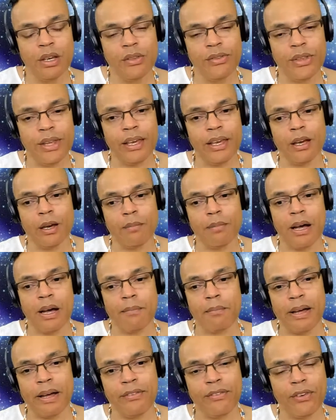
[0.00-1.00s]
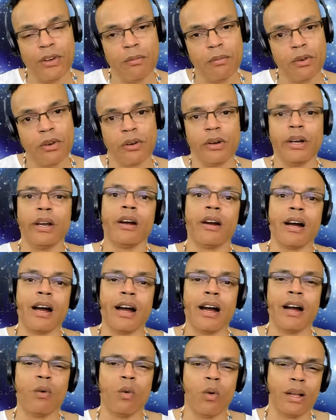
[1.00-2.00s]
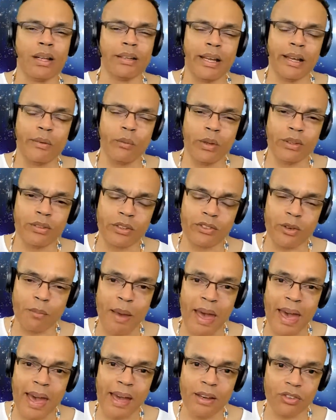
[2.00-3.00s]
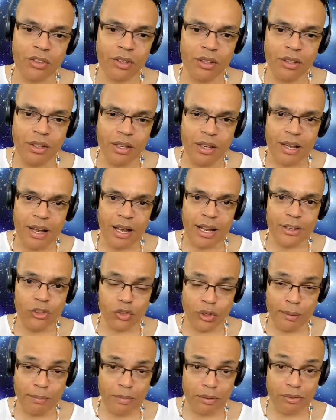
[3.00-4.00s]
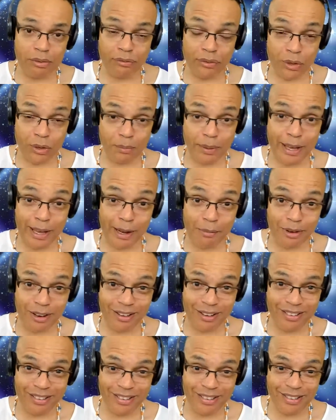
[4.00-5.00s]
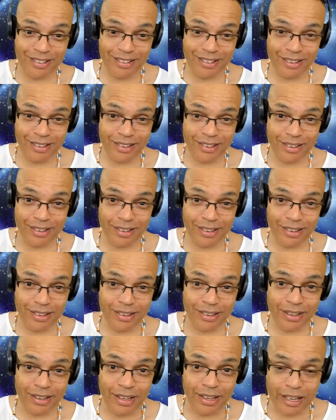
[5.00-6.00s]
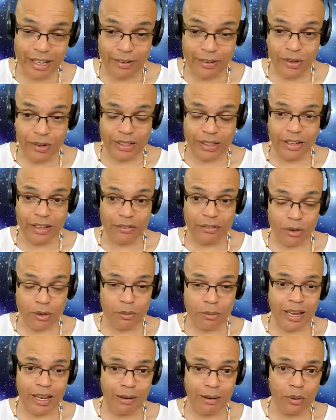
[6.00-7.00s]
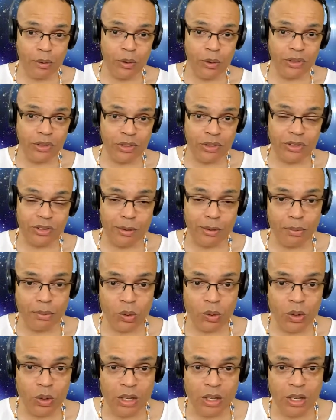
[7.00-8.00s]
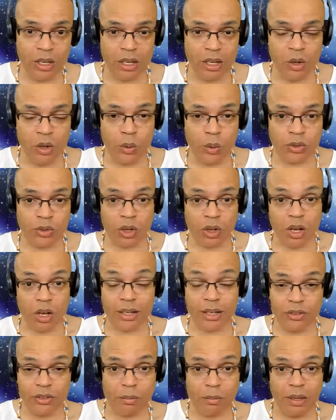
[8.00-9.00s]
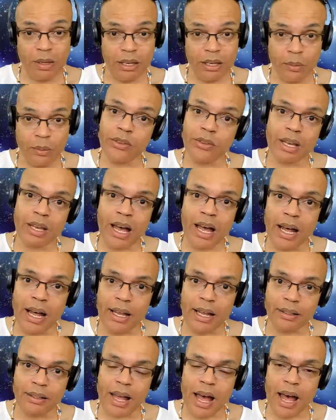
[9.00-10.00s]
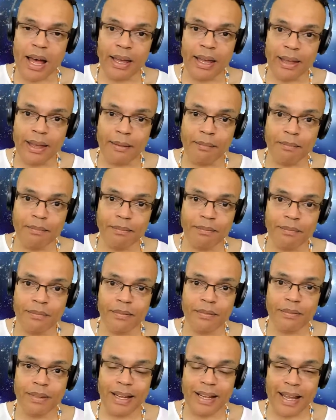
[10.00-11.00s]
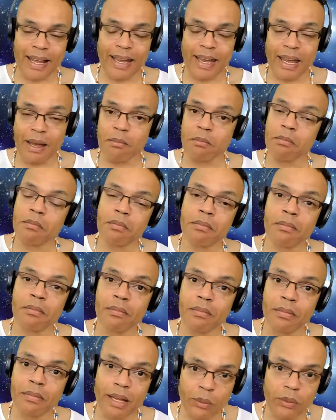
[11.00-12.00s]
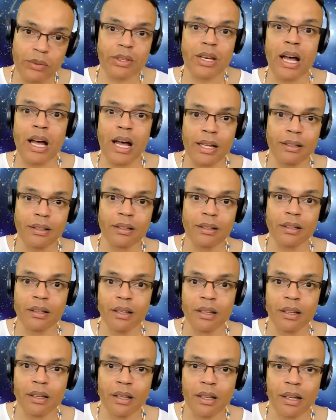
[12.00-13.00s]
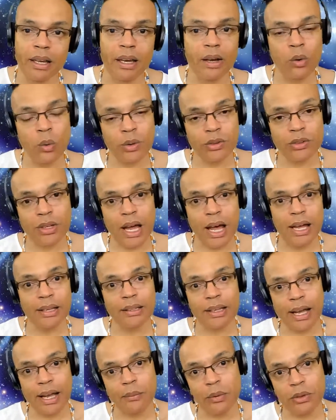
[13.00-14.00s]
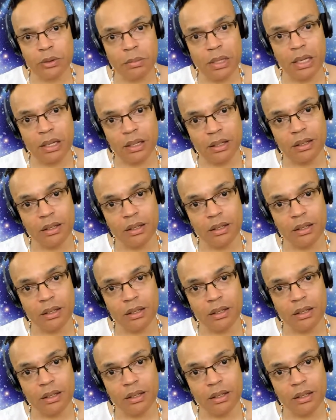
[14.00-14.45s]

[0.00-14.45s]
thinking about my film career, I wanted that with such a passion. I dreamed of a film camera. And really, the film camera was a symbol. Who was talking to me? It was God. I am that I am. That was God. And who is God? God was me.